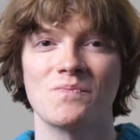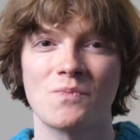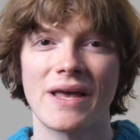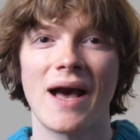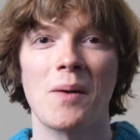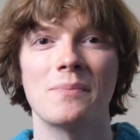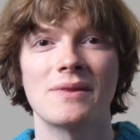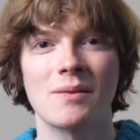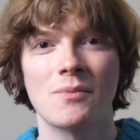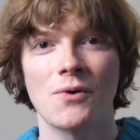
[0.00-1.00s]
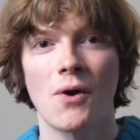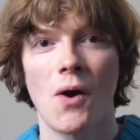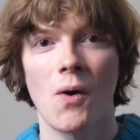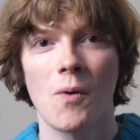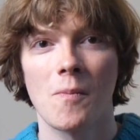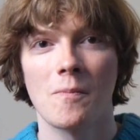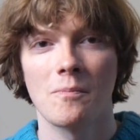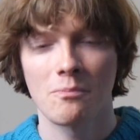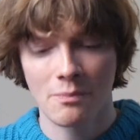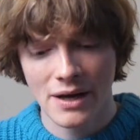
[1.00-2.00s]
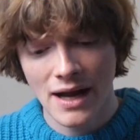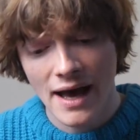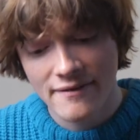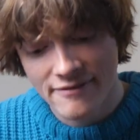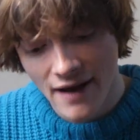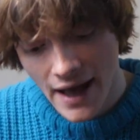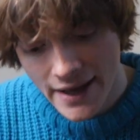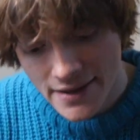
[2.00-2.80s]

we help them grow, but I find